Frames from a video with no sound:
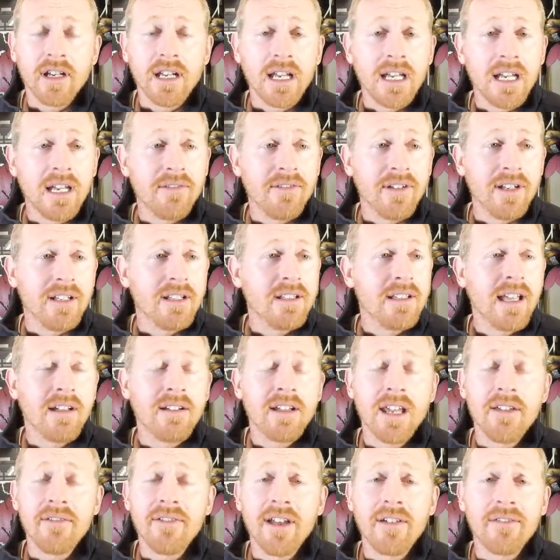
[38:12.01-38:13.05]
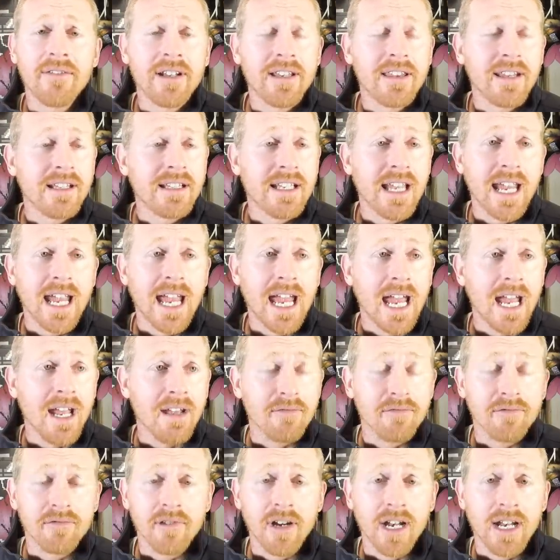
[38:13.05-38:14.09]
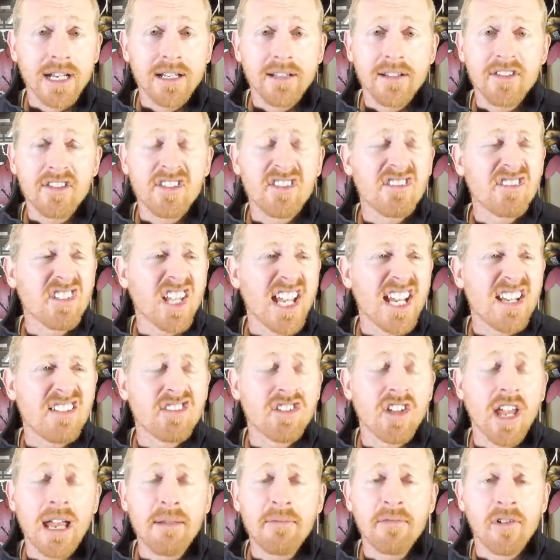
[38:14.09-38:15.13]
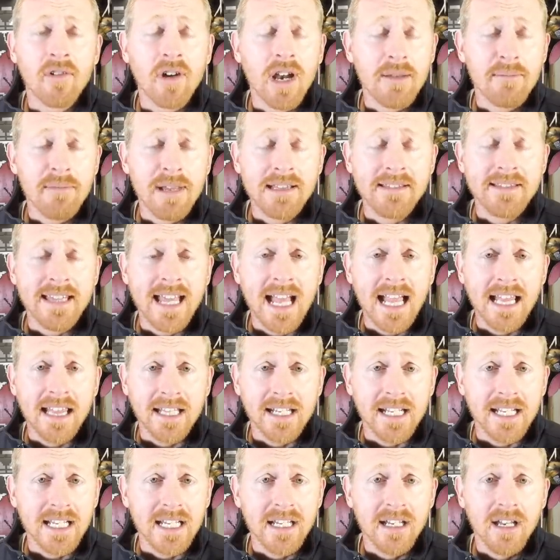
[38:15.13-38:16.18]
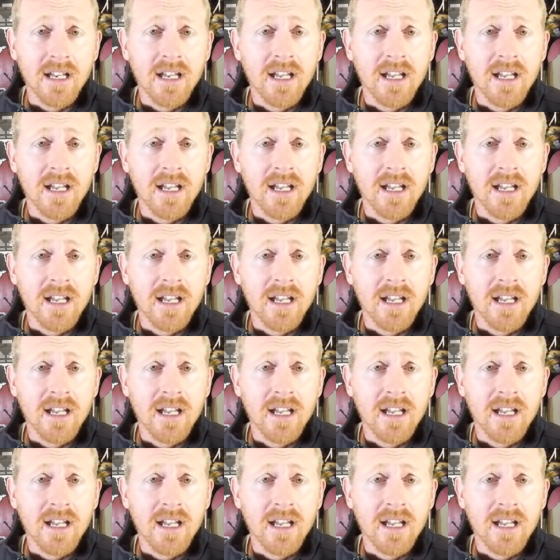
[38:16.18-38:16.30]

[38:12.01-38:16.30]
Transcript: give it. They'll give everything they have, right? This is like samurai mentality.